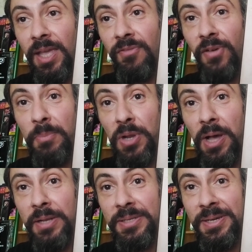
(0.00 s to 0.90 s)
I'm not
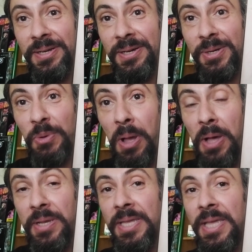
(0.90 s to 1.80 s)
wrong.
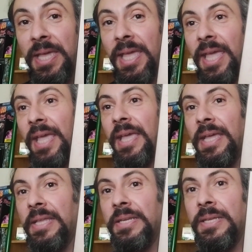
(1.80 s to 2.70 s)
And
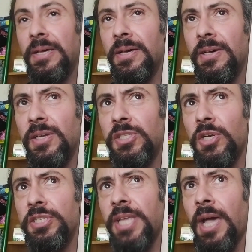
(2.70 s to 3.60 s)
it turns
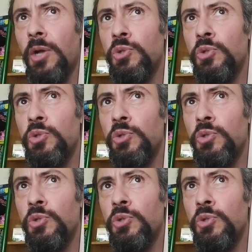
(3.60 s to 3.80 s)
out